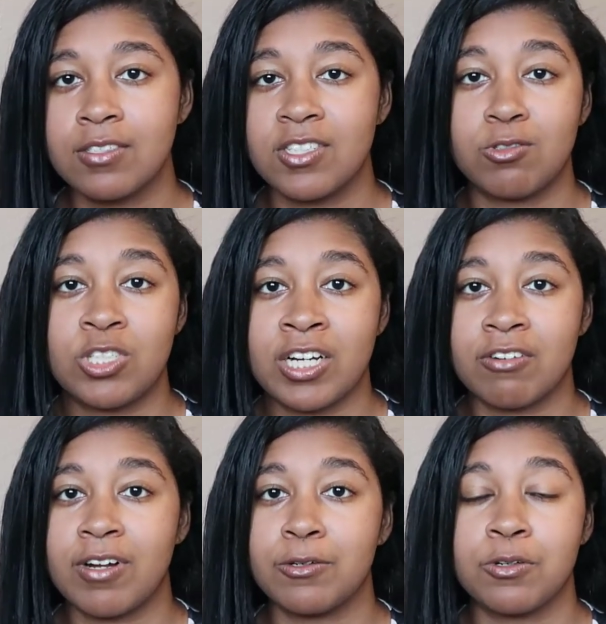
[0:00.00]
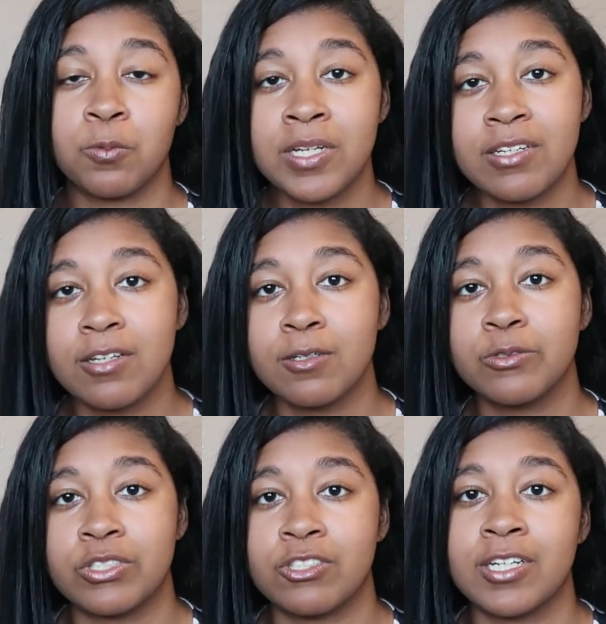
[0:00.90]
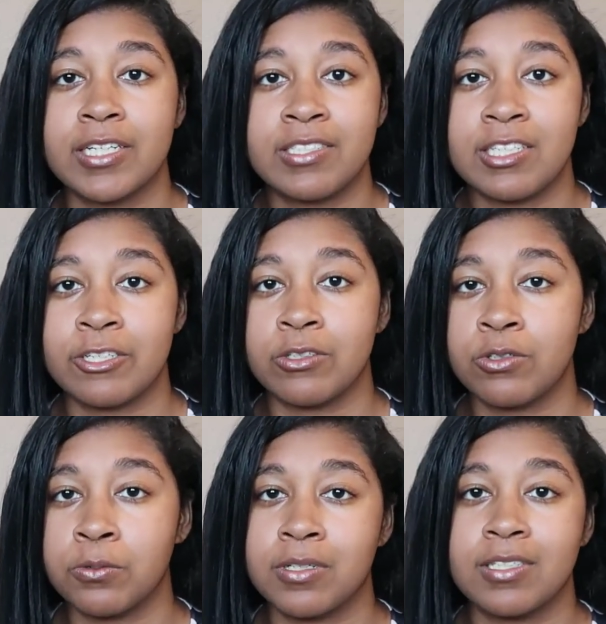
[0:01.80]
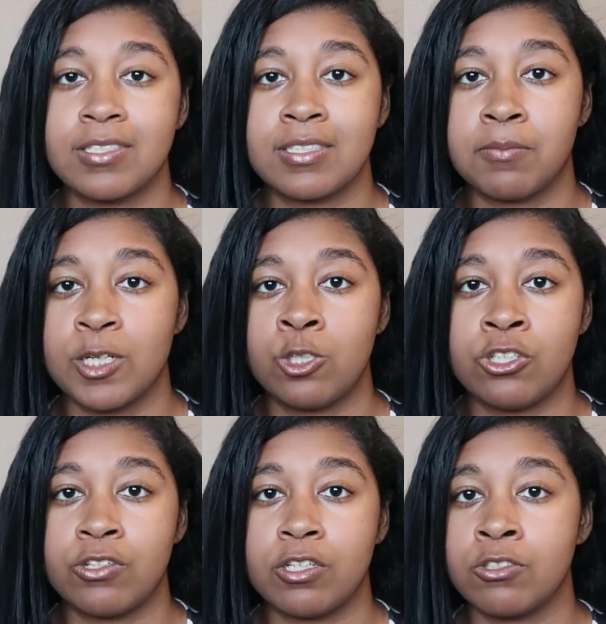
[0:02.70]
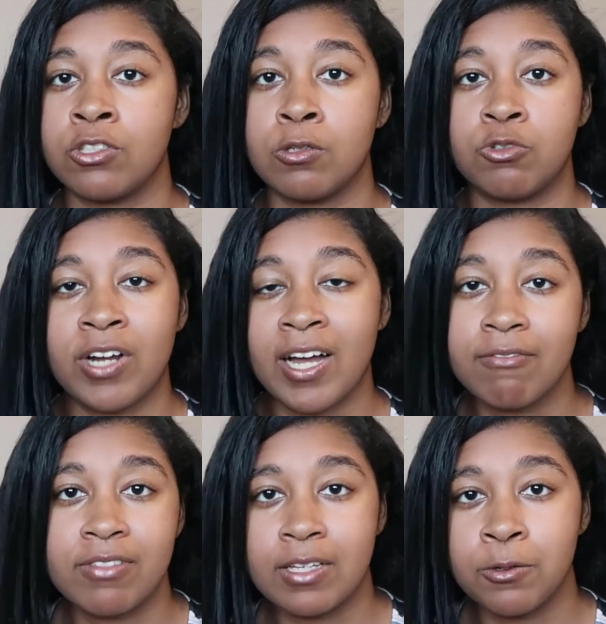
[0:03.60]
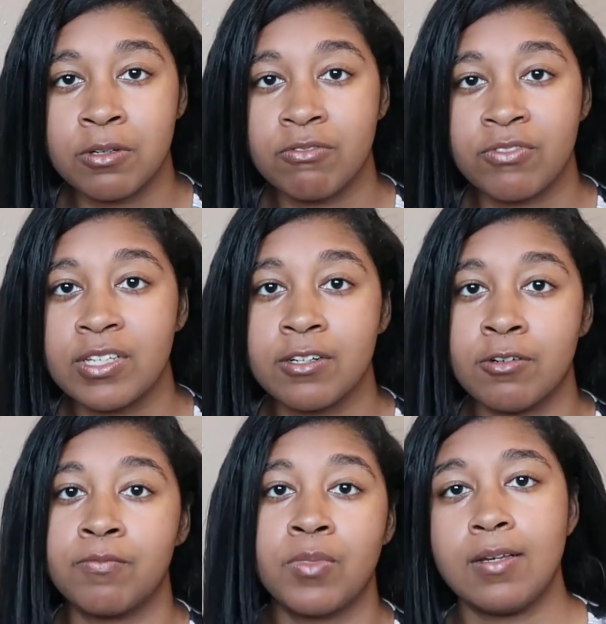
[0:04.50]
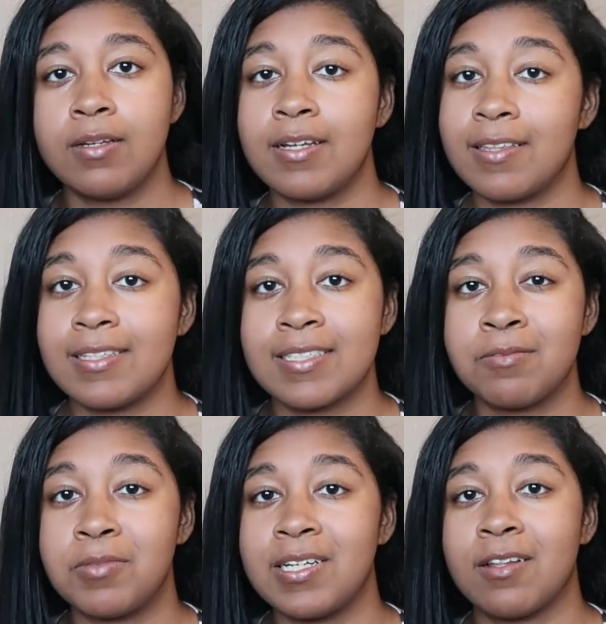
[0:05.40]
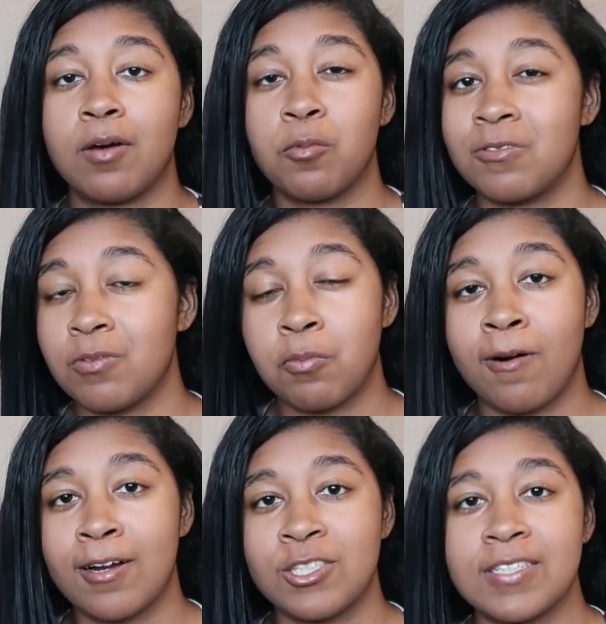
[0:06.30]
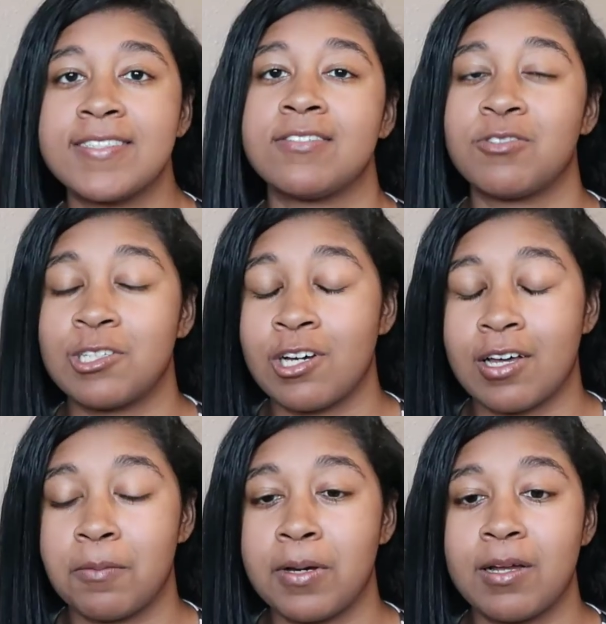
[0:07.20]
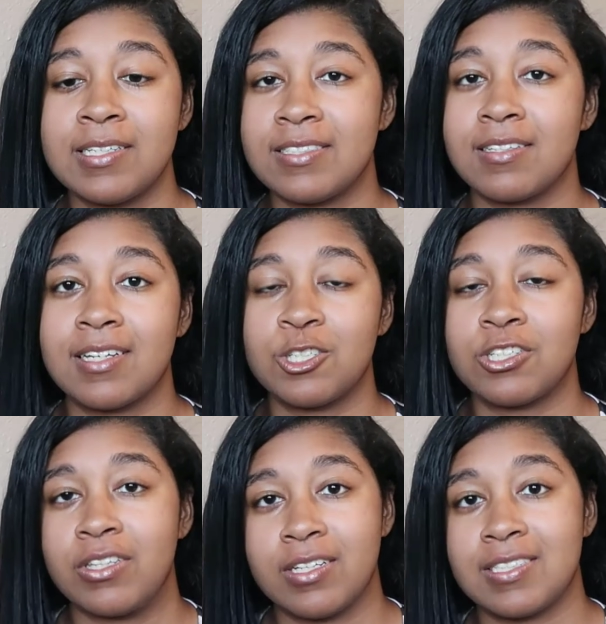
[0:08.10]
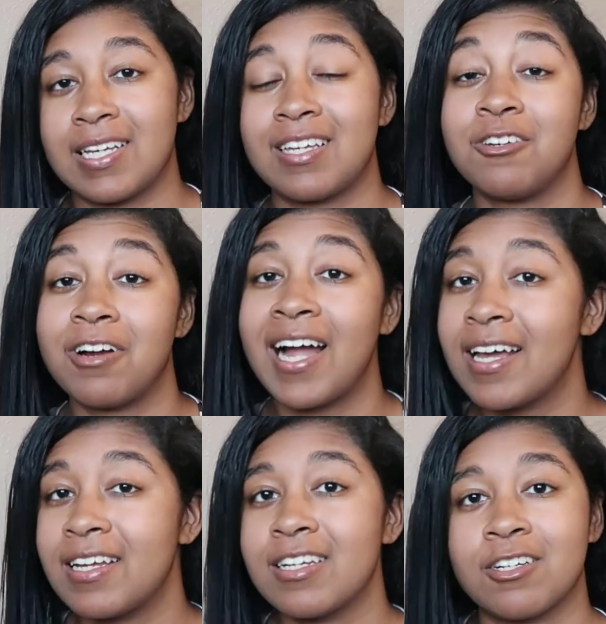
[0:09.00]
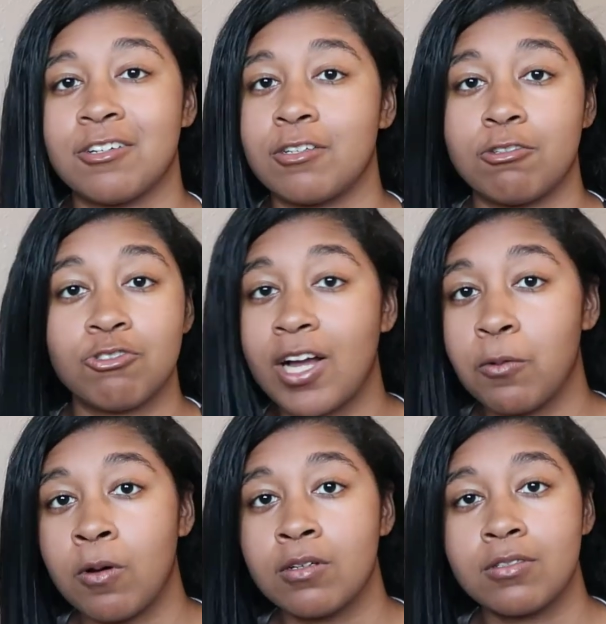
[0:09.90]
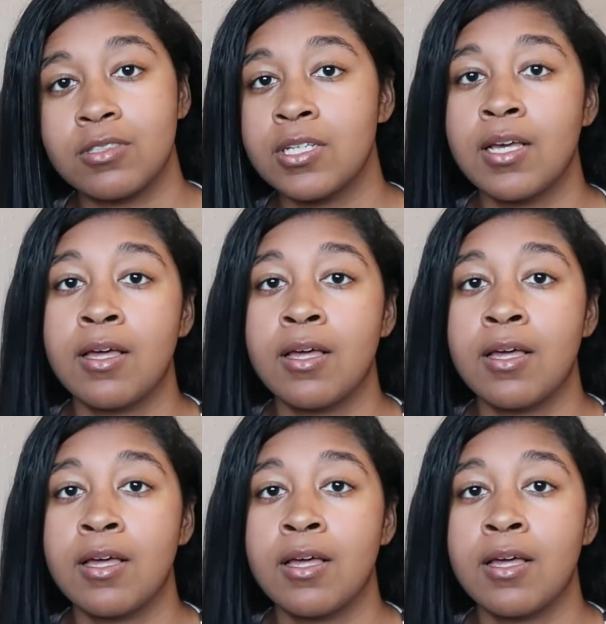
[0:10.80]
So check around your windows and your exterior doors to make sure there's no draft that you can feel. Now this can be a lot more of a project if we're talking about insulation that's like in your attic or in your drywalls.